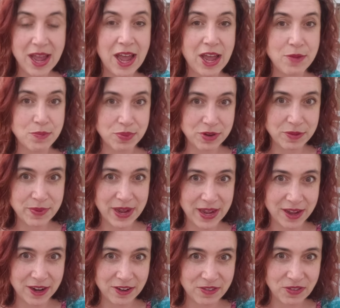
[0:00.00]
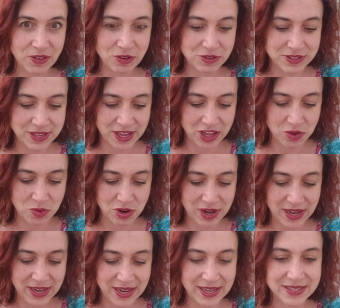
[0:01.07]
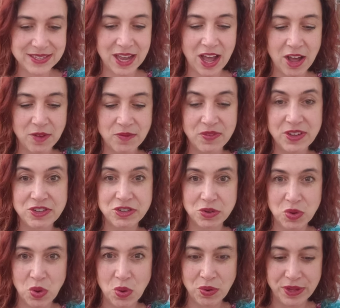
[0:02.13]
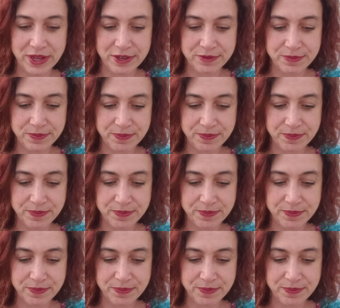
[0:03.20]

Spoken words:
and prebiotic foods that you are eating to help feed your colon.